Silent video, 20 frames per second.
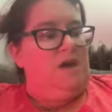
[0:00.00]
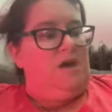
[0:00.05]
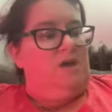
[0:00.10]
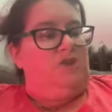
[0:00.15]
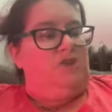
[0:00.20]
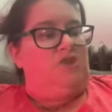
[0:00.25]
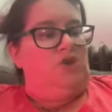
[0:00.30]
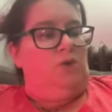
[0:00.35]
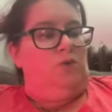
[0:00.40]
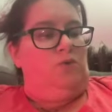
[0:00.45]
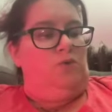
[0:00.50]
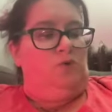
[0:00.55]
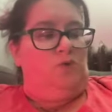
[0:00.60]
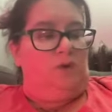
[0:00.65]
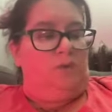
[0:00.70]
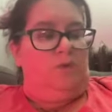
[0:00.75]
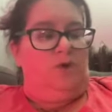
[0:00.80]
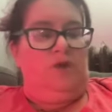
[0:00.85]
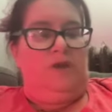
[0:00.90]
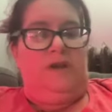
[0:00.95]
So
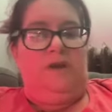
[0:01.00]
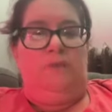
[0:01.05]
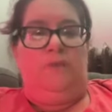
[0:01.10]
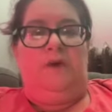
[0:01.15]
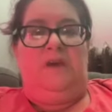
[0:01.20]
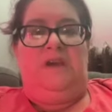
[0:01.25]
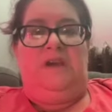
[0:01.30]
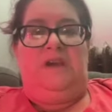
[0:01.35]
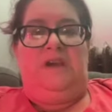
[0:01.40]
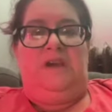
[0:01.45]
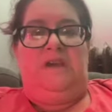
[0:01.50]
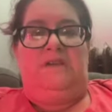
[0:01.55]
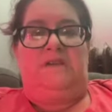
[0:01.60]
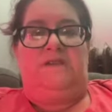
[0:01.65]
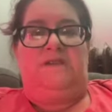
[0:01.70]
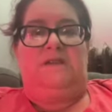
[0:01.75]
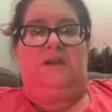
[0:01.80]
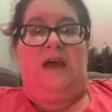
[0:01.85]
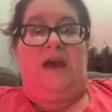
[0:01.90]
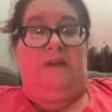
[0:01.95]
normally we
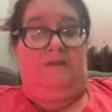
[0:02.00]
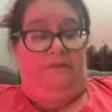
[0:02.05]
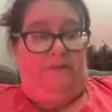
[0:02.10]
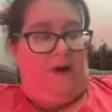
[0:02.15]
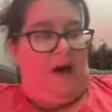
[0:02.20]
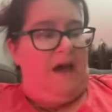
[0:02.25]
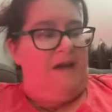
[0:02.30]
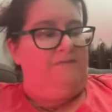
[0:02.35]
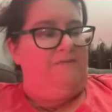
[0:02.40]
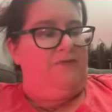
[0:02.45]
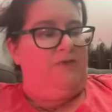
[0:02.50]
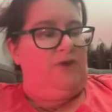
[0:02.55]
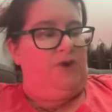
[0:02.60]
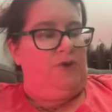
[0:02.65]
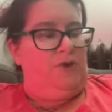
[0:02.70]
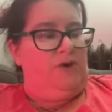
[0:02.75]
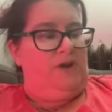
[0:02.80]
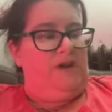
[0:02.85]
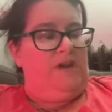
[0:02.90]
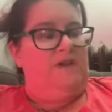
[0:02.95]
eat at
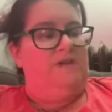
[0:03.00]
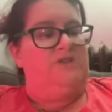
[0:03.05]
5:30.